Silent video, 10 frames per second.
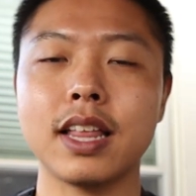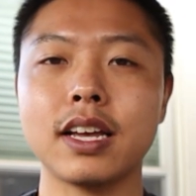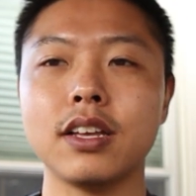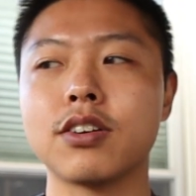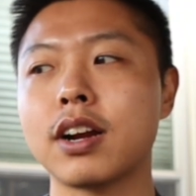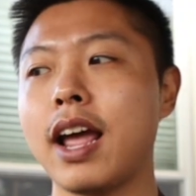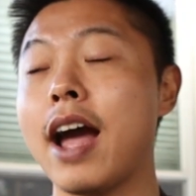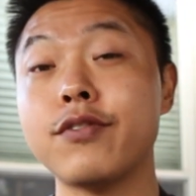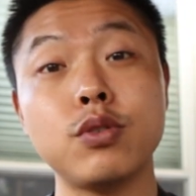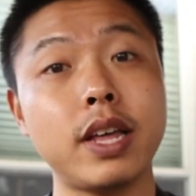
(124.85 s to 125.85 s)
Like, you're gonna
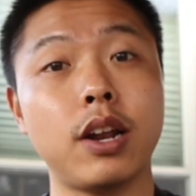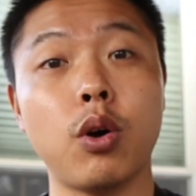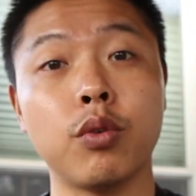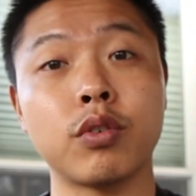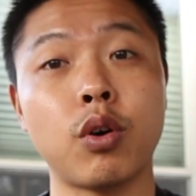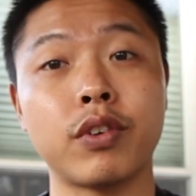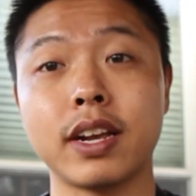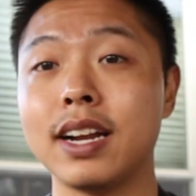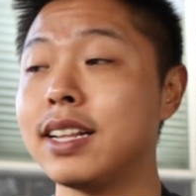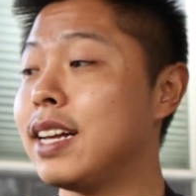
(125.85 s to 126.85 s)
have to do that over and over
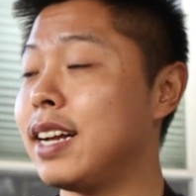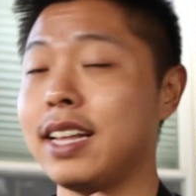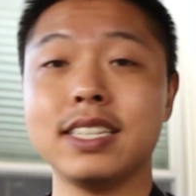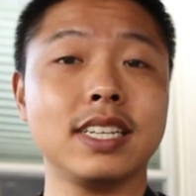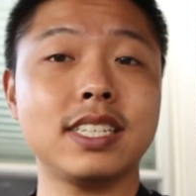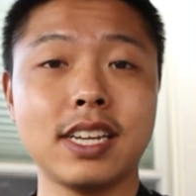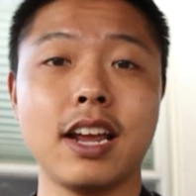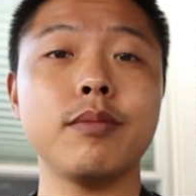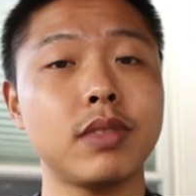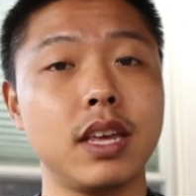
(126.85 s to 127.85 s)
again, and this is the
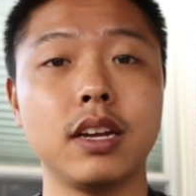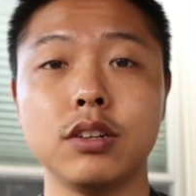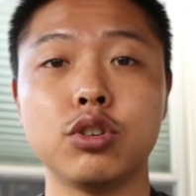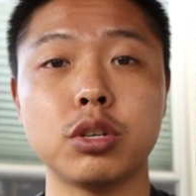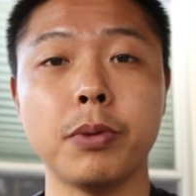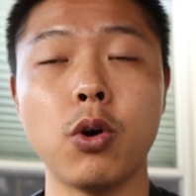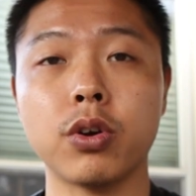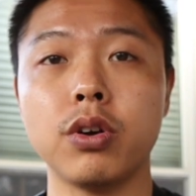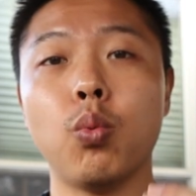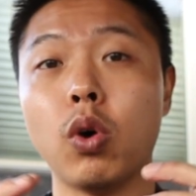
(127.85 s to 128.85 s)
same thing in your
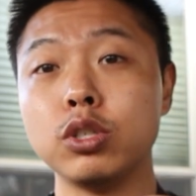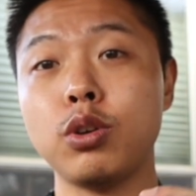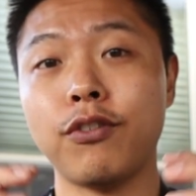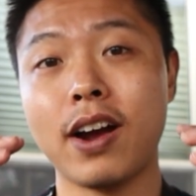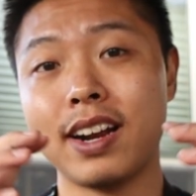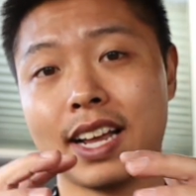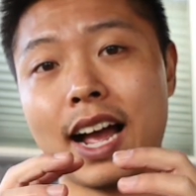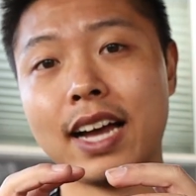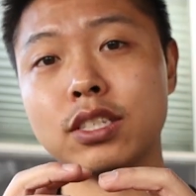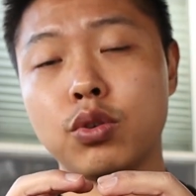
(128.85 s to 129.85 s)
smoker. Once you find a
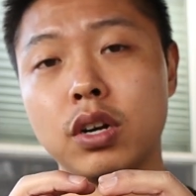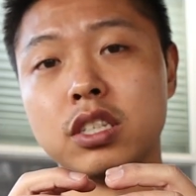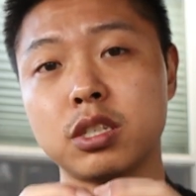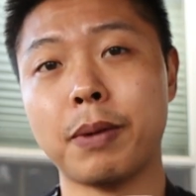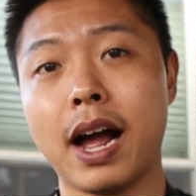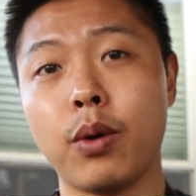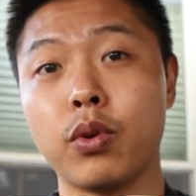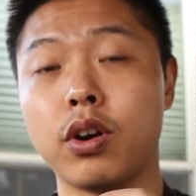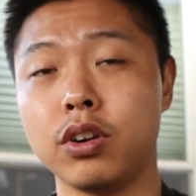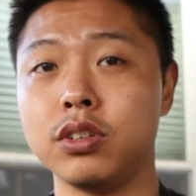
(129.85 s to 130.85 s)
concentrated spot
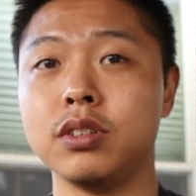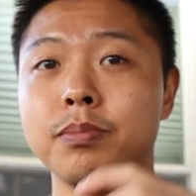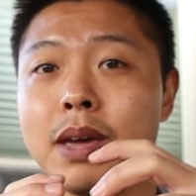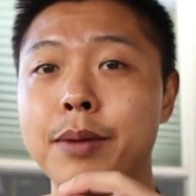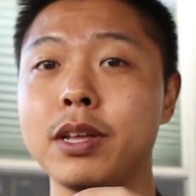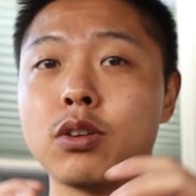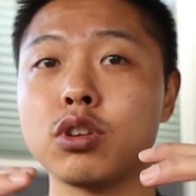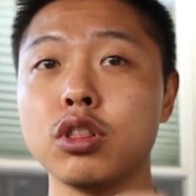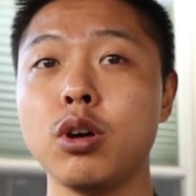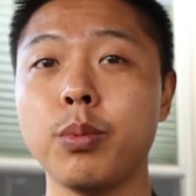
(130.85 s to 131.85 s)
where maybe there's
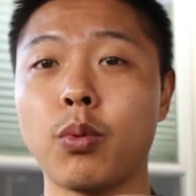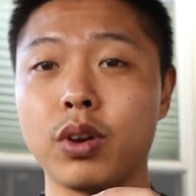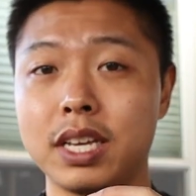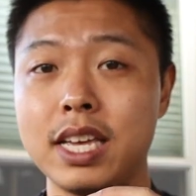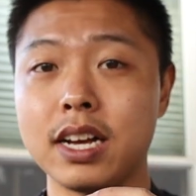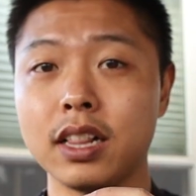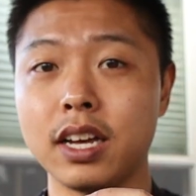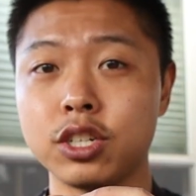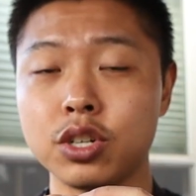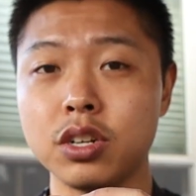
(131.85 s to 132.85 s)
a little more heat
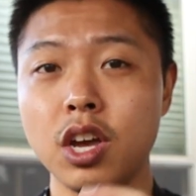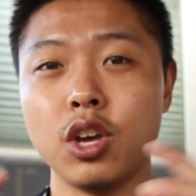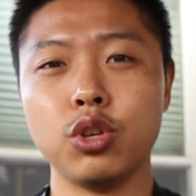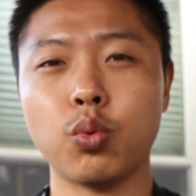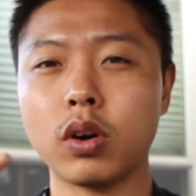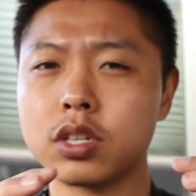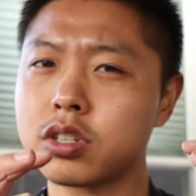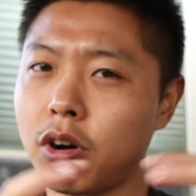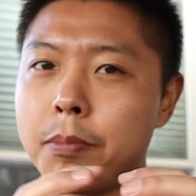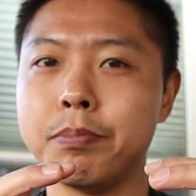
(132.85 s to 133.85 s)
collection, you want to
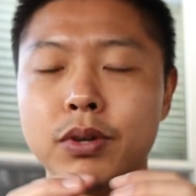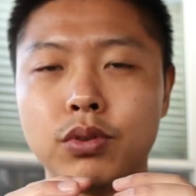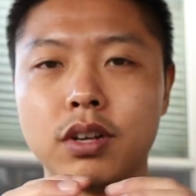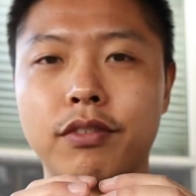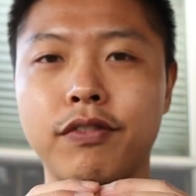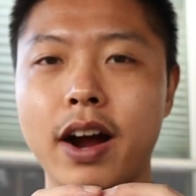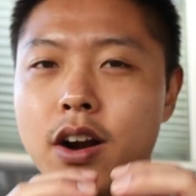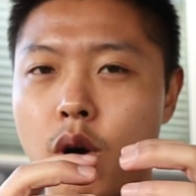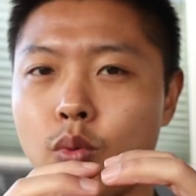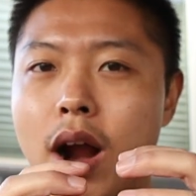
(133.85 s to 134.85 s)
start building your
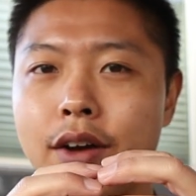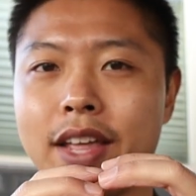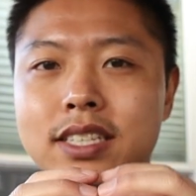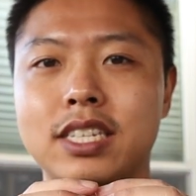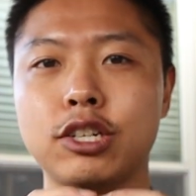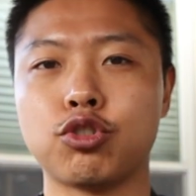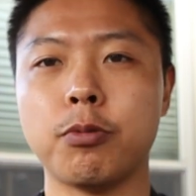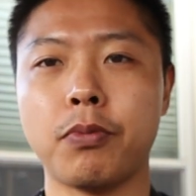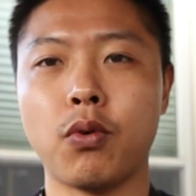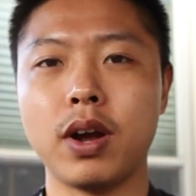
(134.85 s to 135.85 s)
fire around that central
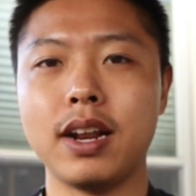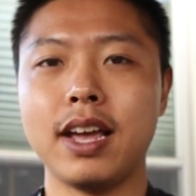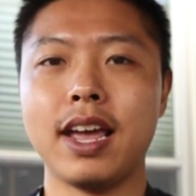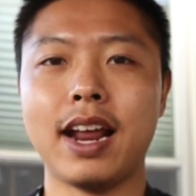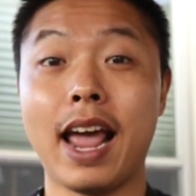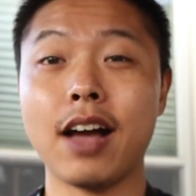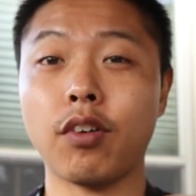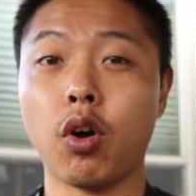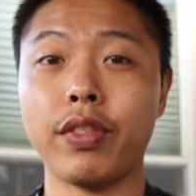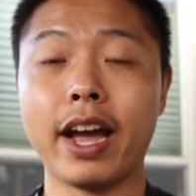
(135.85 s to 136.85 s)
point and have
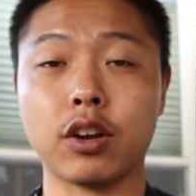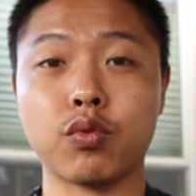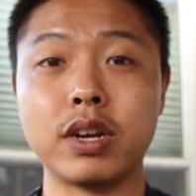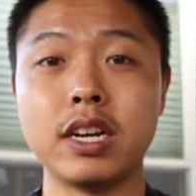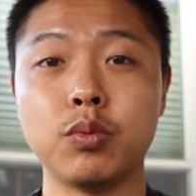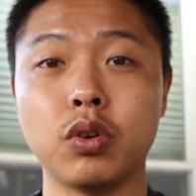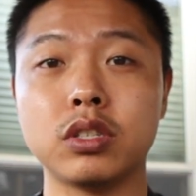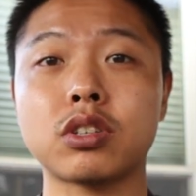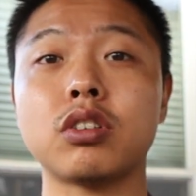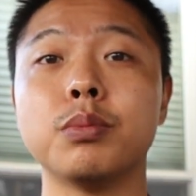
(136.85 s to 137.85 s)
all that green wood
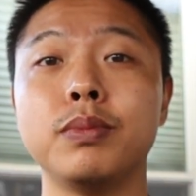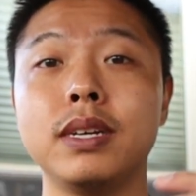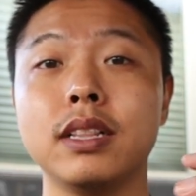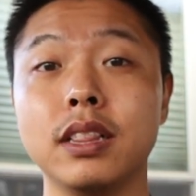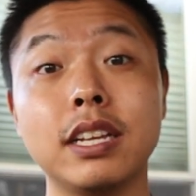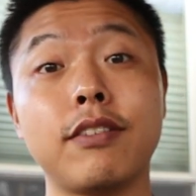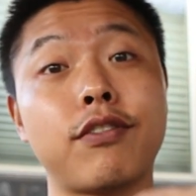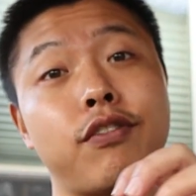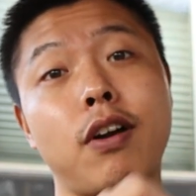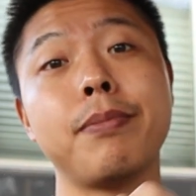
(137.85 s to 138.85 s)
start to be lit
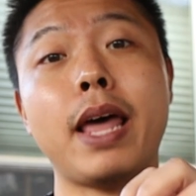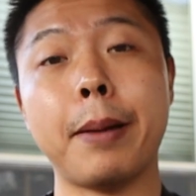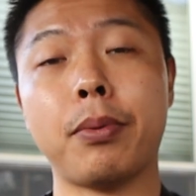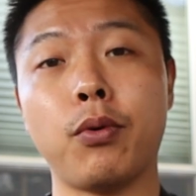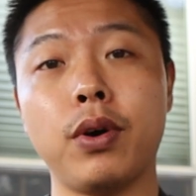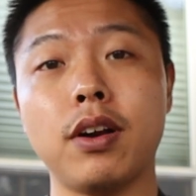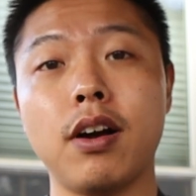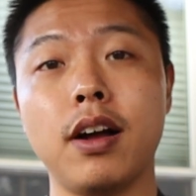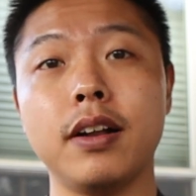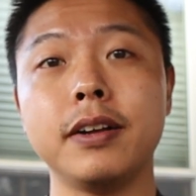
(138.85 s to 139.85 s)
from that point
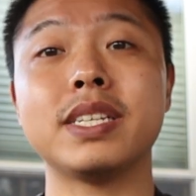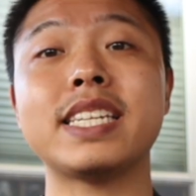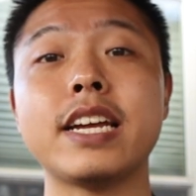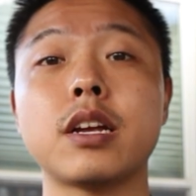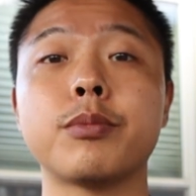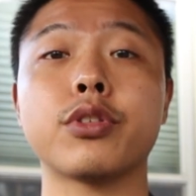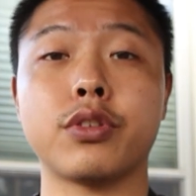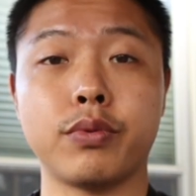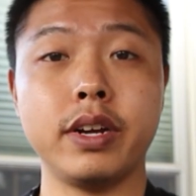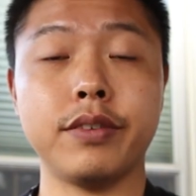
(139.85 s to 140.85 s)
on. Mistake number
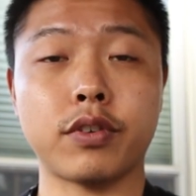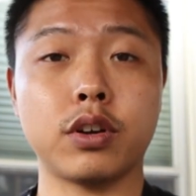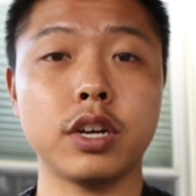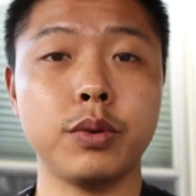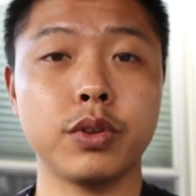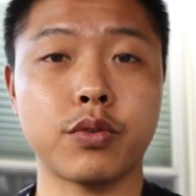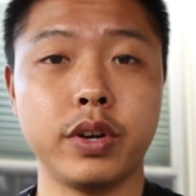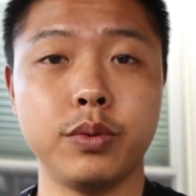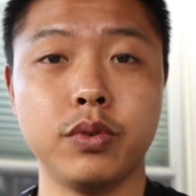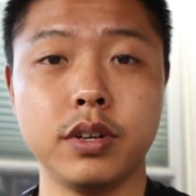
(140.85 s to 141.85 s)
three for cooking with
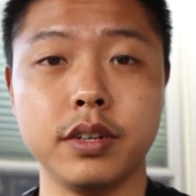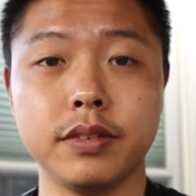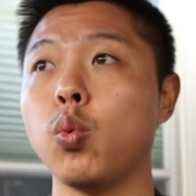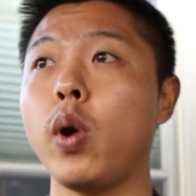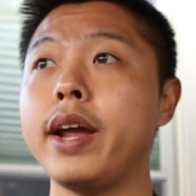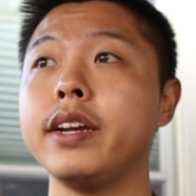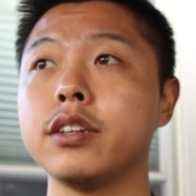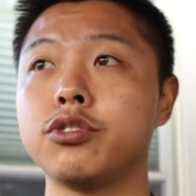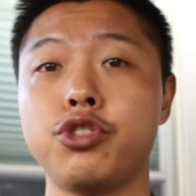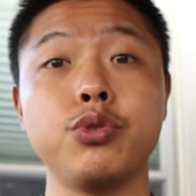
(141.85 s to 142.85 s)
green wood, it's
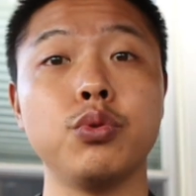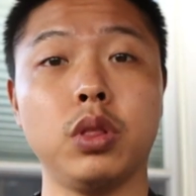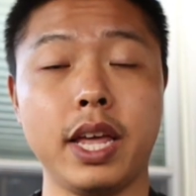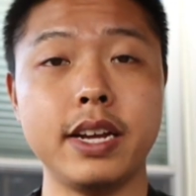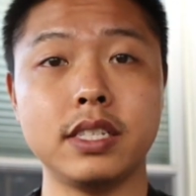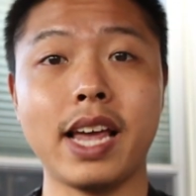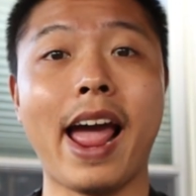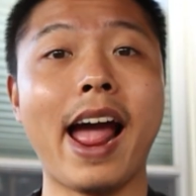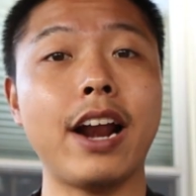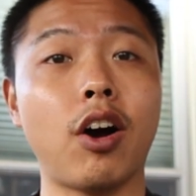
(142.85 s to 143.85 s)
waiting too late to
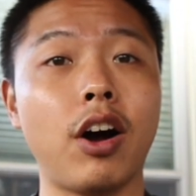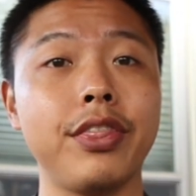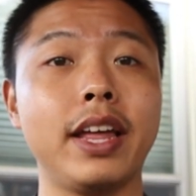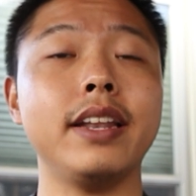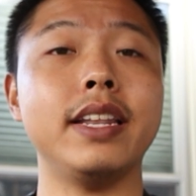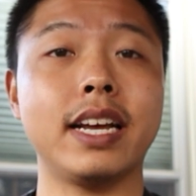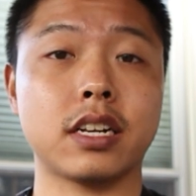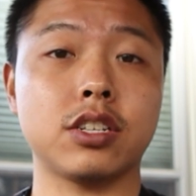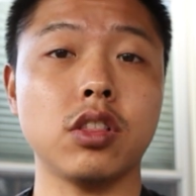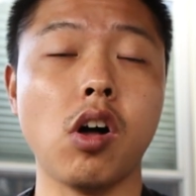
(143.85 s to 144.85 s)
add on that
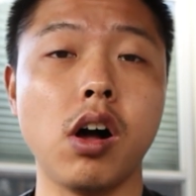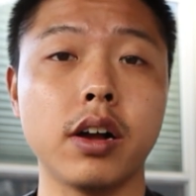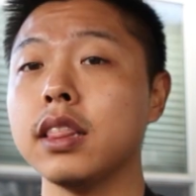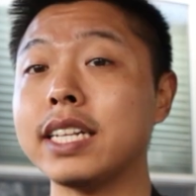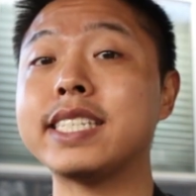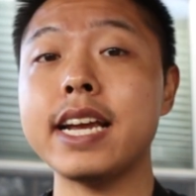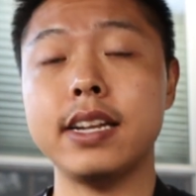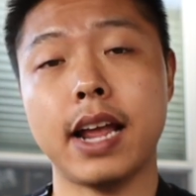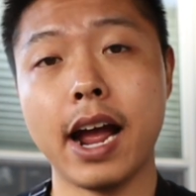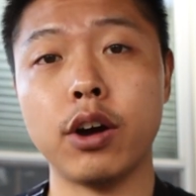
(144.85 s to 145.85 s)
next log. Let's say
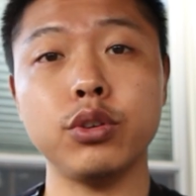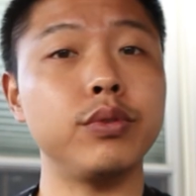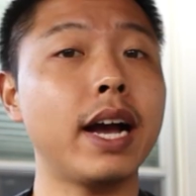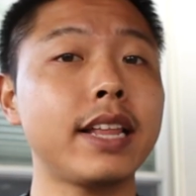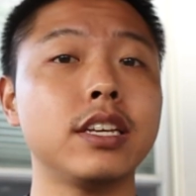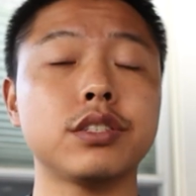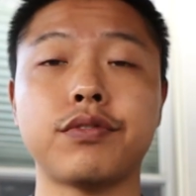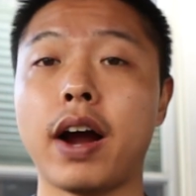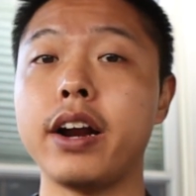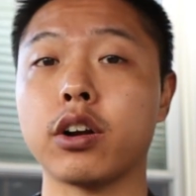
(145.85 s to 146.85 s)
now you got this
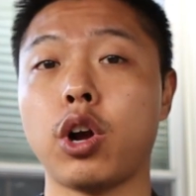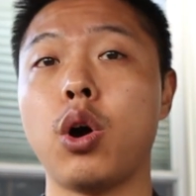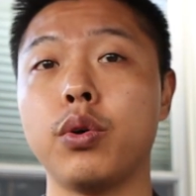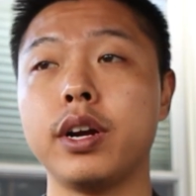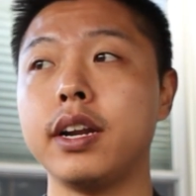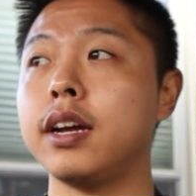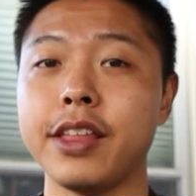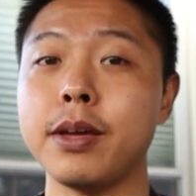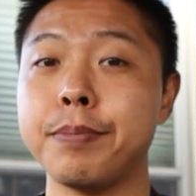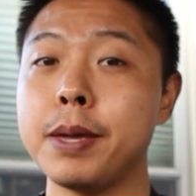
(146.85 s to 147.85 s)
fire going. I
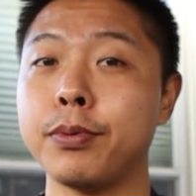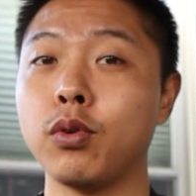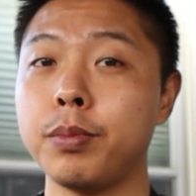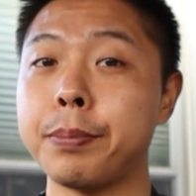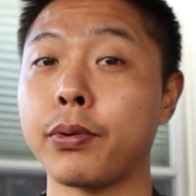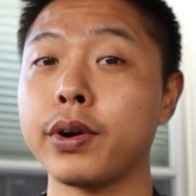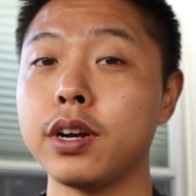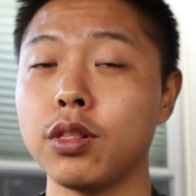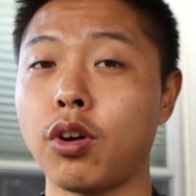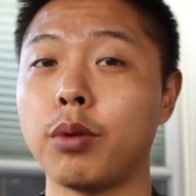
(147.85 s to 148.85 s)
think people will be pretty
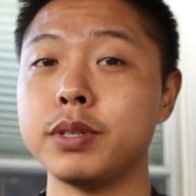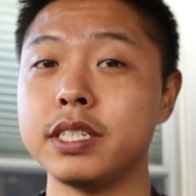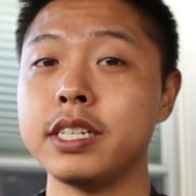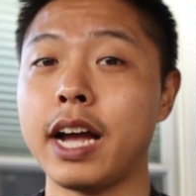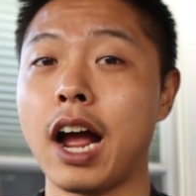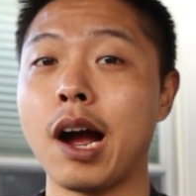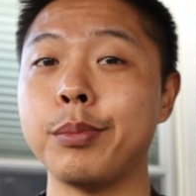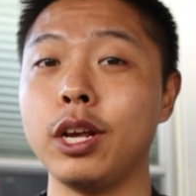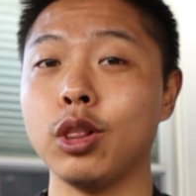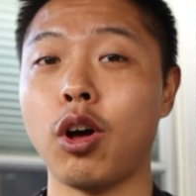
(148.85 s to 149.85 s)
alarmed to see how
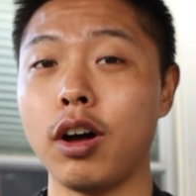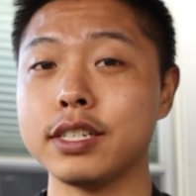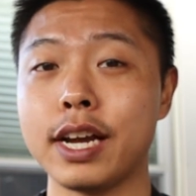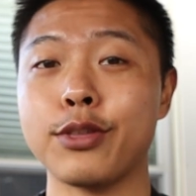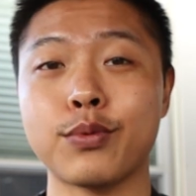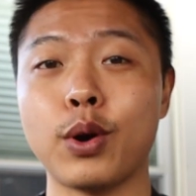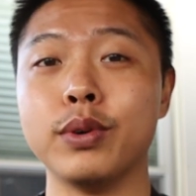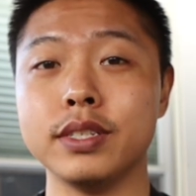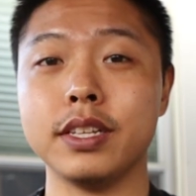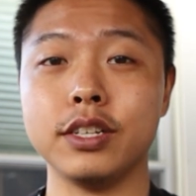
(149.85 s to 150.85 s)
many logs I throw
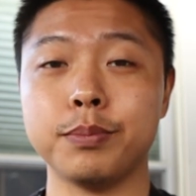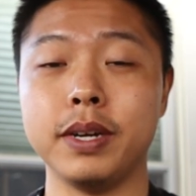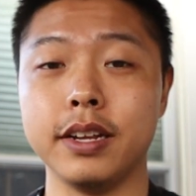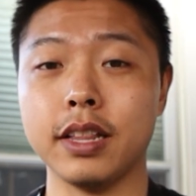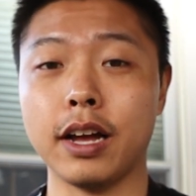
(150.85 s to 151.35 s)
into this pit.